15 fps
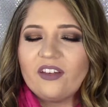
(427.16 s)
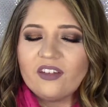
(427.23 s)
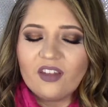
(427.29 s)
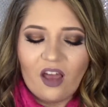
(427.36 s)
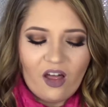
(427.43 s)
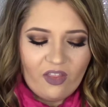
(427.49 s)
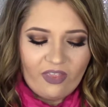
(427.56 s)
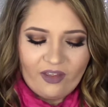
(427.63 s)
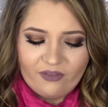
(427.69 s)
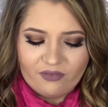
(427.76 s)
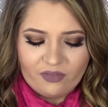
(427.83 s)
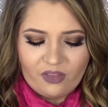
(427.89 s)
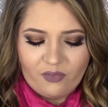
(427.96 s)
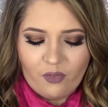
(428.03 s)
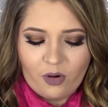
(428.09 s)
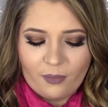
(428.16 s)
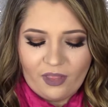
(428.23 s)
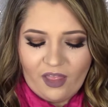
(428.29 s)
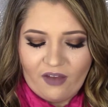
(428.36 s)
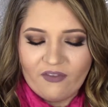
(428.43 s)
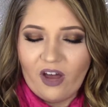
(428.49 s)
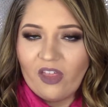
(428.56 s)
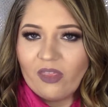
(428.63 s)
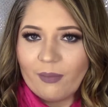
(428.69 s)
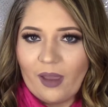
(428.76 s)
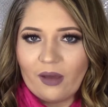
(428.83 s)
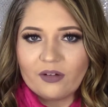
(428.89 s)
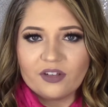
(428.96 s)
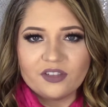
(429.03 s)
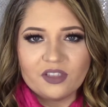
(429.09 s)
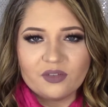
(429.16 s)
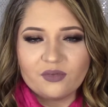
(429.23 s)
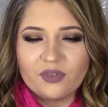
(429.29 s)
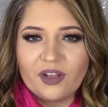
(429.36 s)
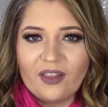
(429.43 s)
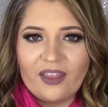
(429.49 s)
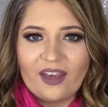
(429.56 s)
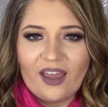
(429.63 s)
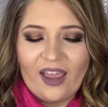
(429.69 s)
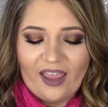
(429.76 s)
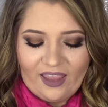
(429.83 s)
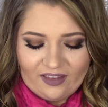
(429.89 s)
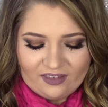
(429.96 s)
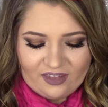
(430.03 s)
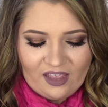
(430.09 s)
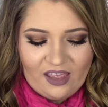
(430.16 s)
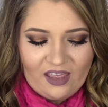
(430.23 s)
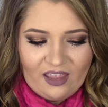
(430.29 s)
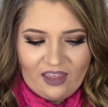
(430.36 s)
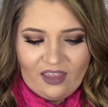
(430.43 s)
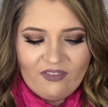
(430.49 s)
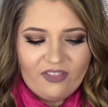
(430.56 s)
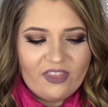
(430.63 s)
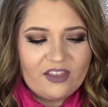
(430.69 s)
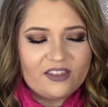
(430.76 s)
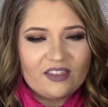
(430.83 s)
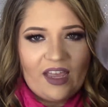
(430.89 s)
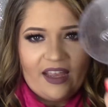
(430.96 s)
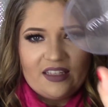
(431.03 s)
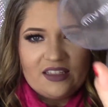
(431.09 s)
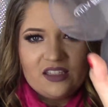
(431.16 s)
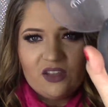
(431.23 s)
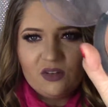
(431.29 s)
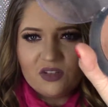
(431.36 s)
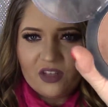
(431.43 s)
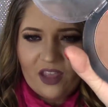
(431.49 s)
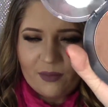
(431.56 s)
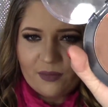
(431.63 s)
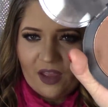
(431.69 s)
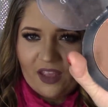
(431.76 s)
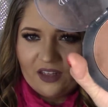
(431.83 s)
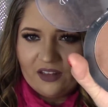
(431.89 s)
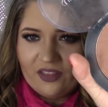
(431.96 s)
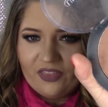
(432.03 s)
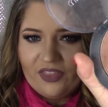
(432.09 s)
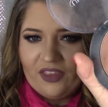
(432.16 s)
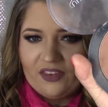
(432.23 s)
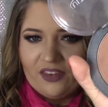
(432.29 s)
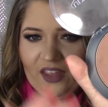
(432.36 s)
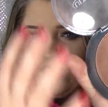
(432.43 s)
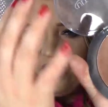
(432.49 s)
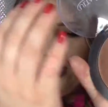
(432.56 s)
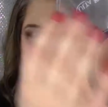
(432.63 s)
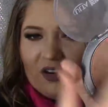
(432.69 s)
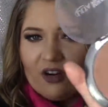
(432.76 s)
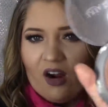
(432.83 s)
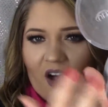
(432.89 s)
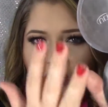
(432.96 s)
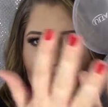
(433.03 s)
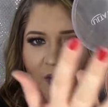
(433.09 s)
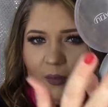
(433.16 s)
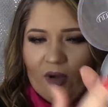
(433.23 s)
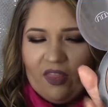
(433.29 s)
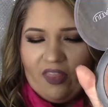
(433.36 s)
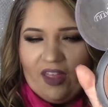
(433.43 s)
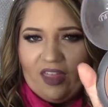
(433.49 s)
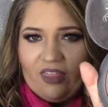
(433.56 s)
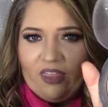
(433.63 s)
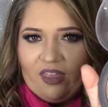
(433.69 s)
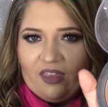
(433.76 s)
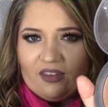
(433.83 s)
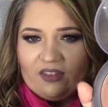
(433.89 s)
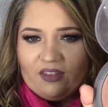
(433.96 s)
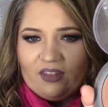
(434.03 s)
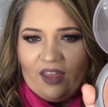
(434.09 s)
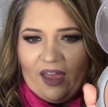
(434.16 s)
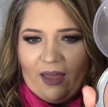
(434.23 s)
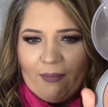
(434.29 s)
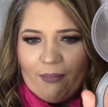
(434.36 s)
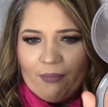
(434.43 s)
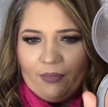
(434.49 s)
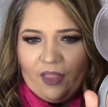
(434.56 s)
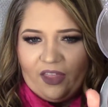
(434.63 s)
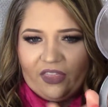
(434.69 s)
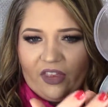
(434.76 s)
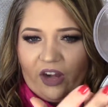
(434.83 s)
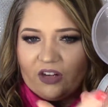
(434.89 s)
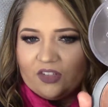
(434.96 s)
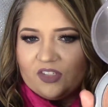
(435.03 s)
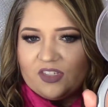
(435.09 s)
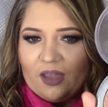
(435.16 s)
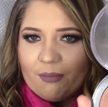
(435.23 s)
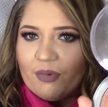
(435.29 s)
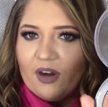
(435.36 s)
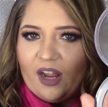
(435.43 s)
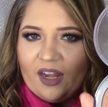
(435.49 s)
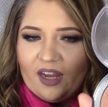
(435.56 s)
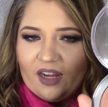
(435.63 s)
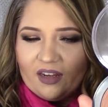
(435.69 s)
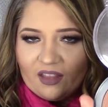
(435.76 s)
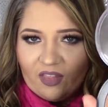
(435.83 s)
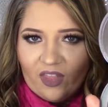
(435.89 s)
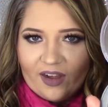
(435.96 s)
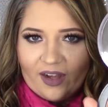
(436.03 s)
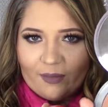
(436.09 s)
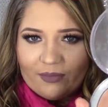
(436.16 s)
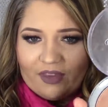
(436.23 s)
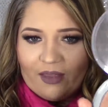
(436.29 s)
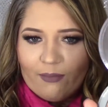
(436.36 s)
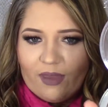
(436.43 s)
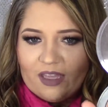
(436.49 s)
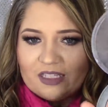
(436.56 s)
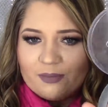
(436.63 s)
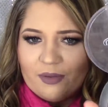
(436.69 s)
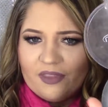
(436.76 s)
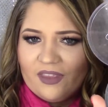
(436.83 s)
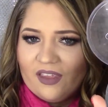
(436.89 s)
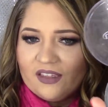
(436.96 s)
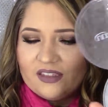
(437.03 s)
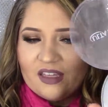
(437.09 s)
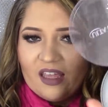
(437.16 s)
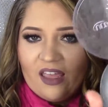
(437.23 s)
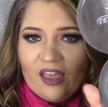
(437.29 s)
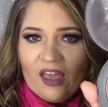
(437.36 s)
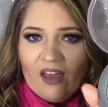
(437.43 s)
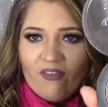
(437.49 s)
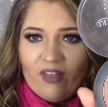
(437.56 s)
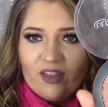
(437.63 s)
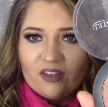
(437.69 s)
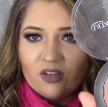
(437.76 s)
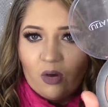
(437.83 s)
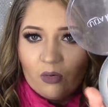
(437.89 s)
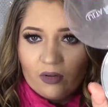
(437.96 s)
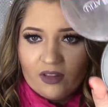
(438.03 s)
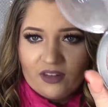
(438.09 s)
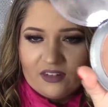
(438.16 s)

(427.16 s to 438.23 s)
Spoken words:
just the formula of all the powders is really nice. Even the size, usually I'm not into things like that are all in one like this, like that aren't separated. A lot of times they mix, but these have like totally